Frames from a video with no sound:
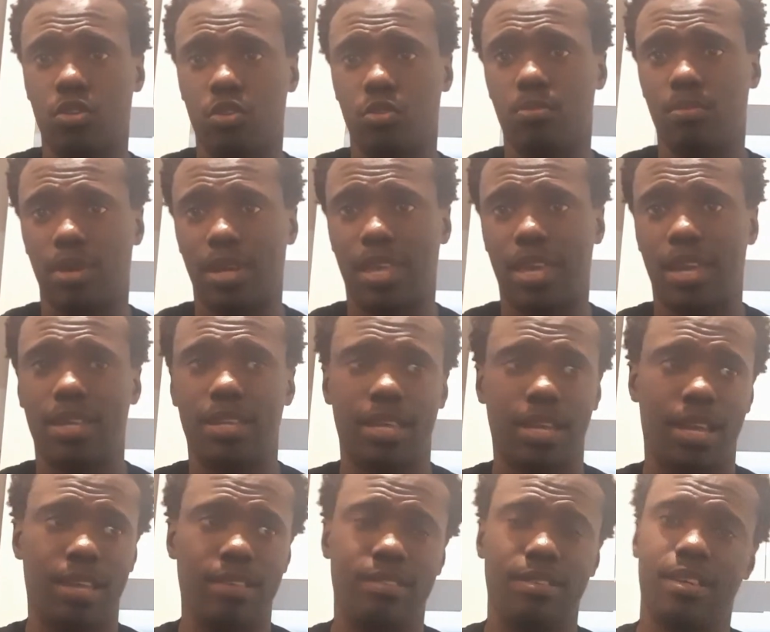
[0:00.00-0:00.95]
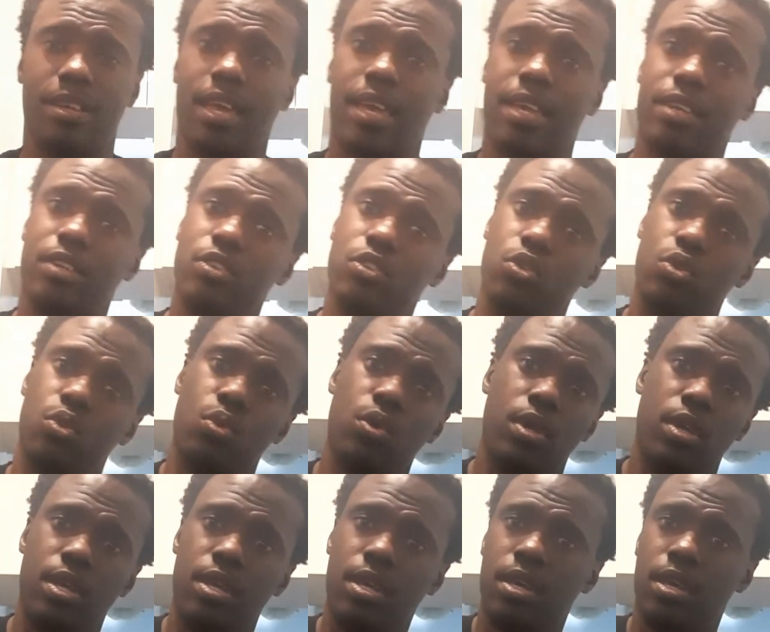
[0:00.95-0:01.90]
Again, like I said, I can do
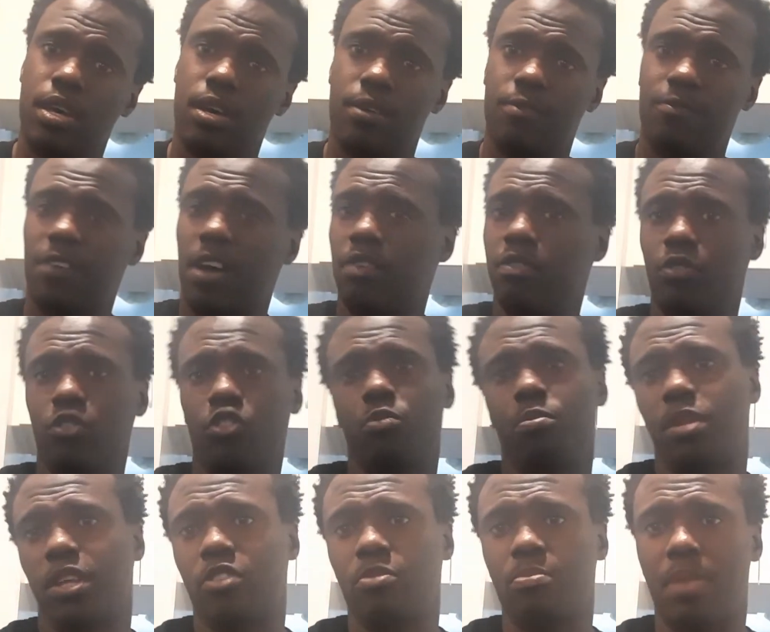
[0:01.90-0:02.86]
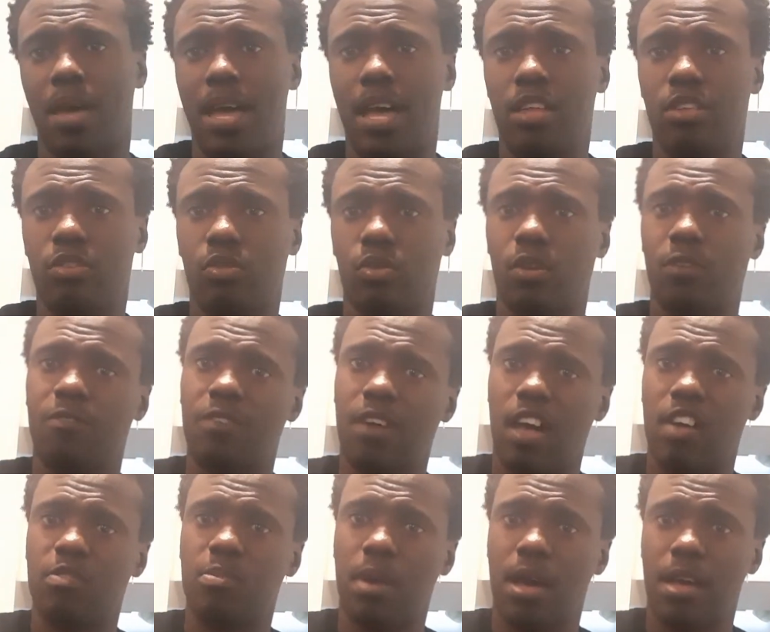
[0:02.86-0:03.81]
500 plus pounds for a
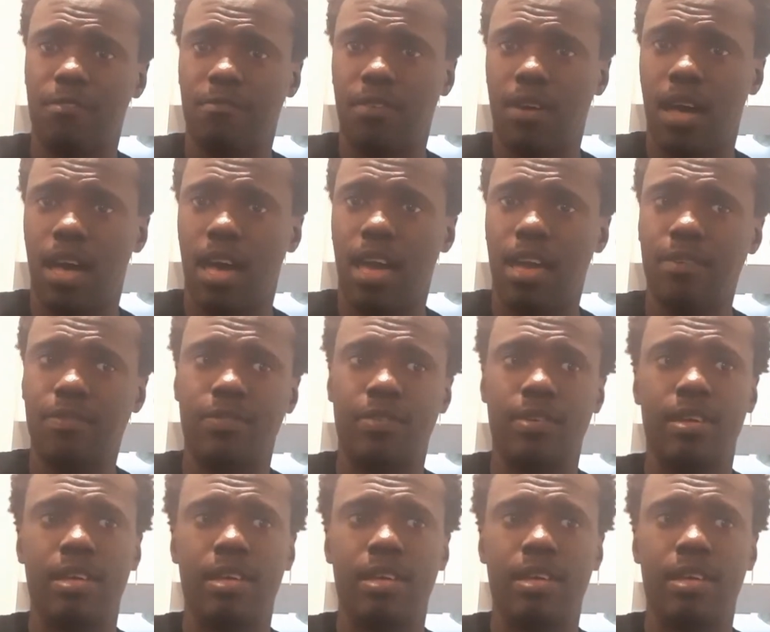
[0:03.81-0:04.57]
5x5